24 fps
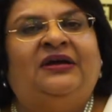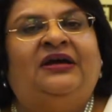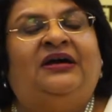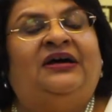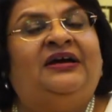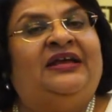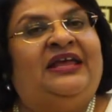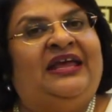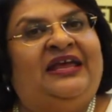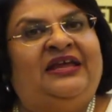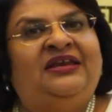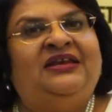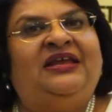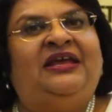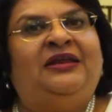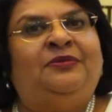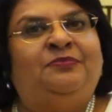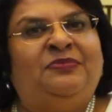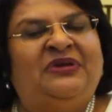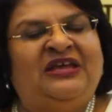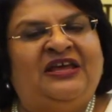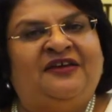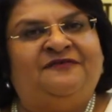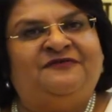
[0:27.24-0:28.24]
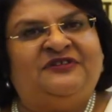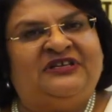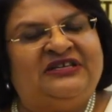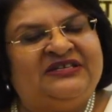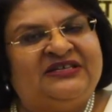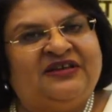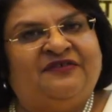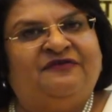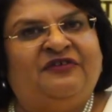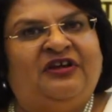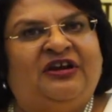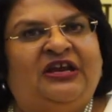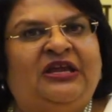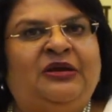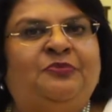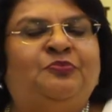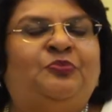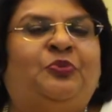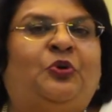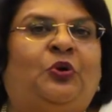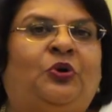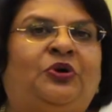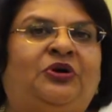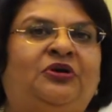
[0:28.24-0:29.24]
Again, NBFCs are very
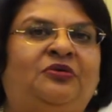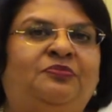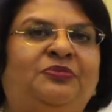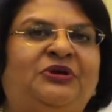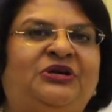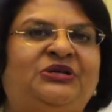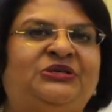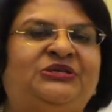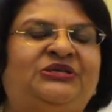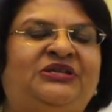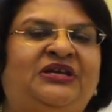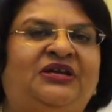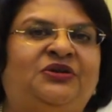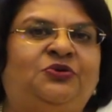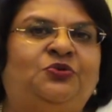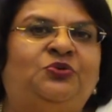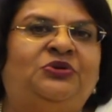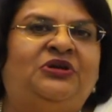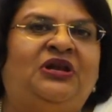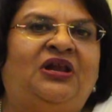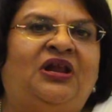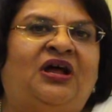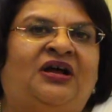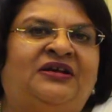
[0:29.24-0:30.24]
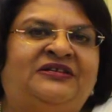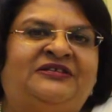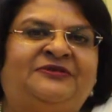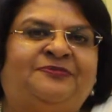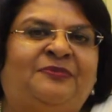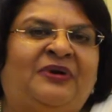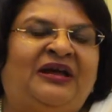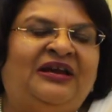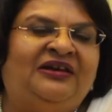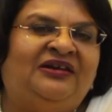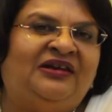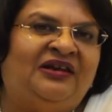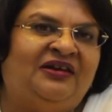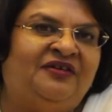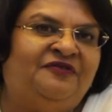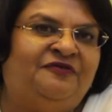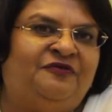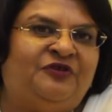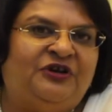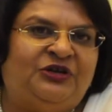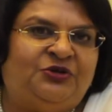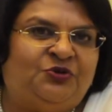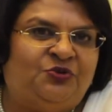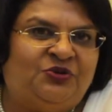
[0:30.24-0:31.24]
important because they do the last mile
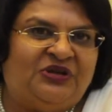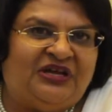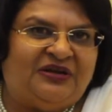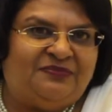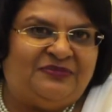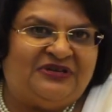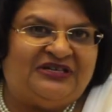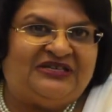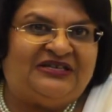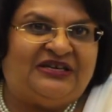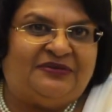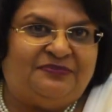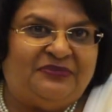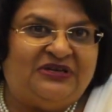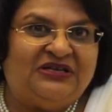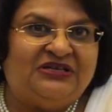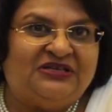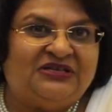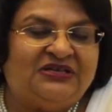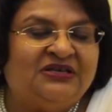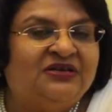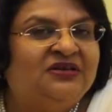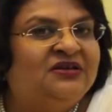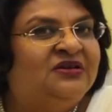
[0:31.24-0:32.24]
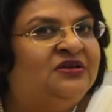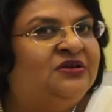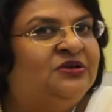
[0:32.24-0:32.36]
delivery to the MSMEs.